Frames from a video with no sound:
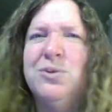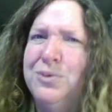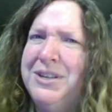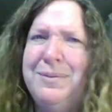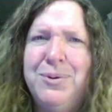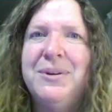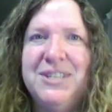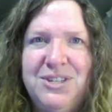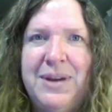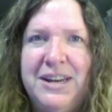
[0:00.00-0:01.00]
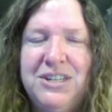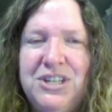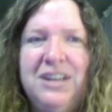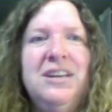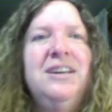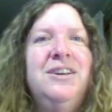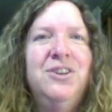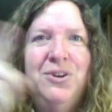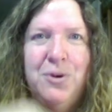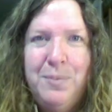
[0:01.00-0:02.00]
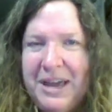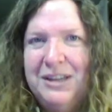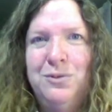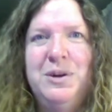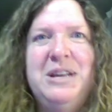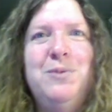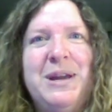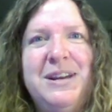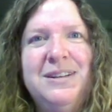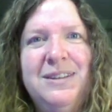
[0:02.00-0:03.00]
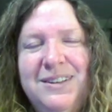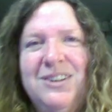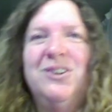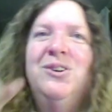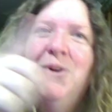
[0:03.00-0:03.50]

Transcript: That's a really important strategy. Go back and reread.